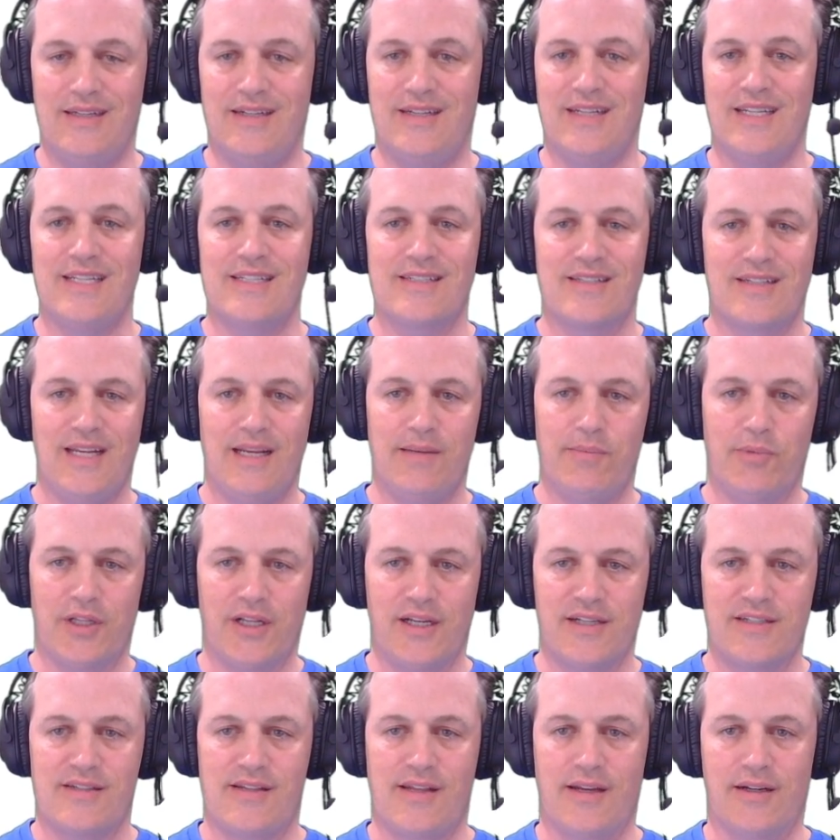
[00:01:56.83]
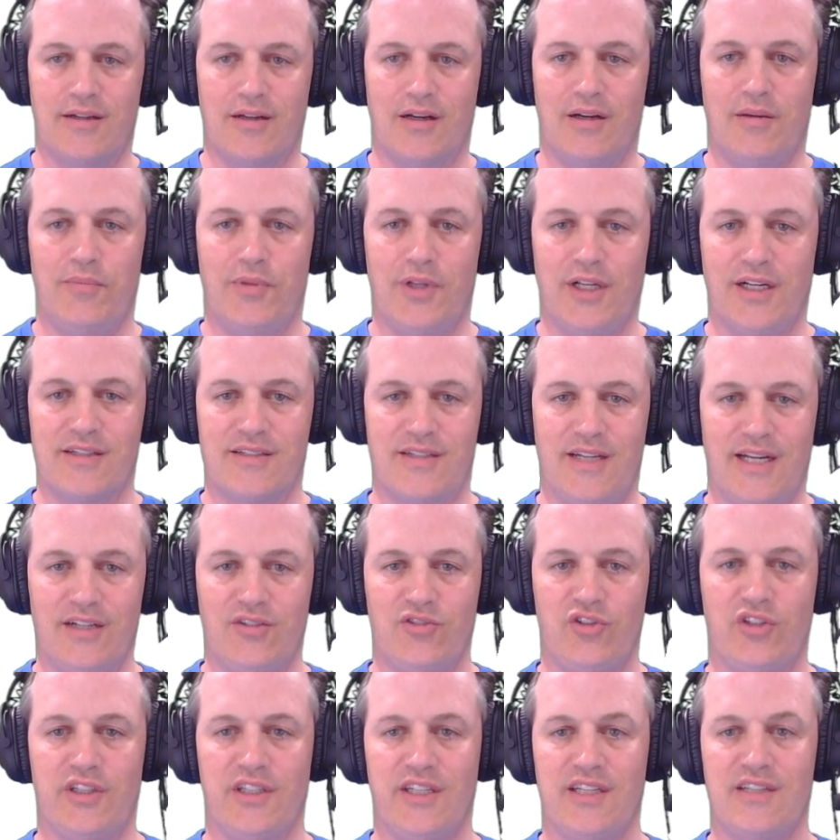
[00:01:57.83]
destabilizes that complex, and
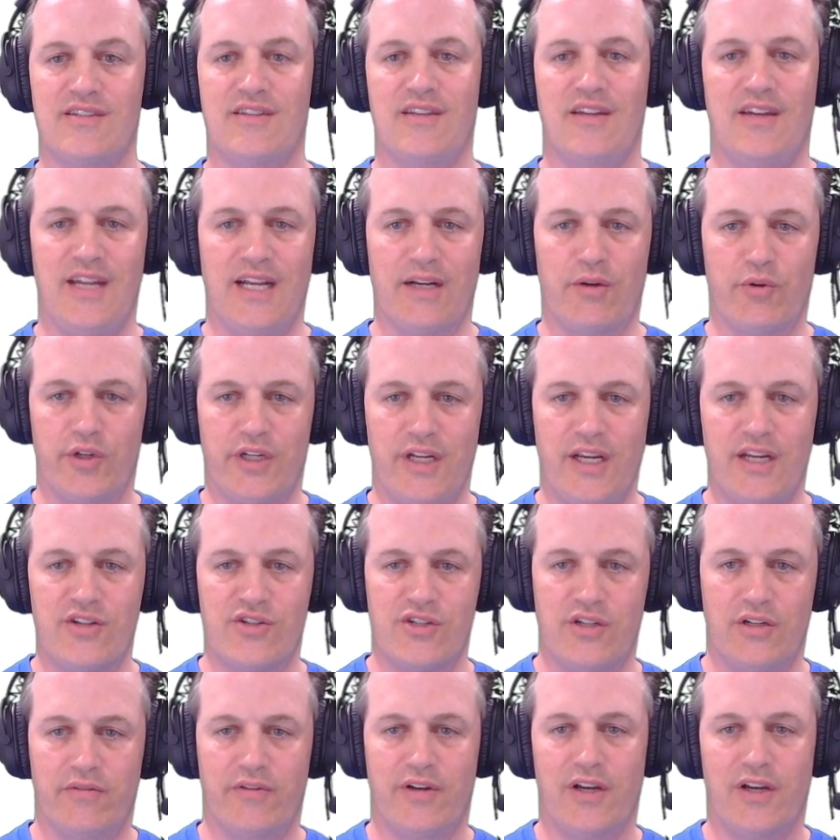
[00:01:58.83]
actually leads to degradation of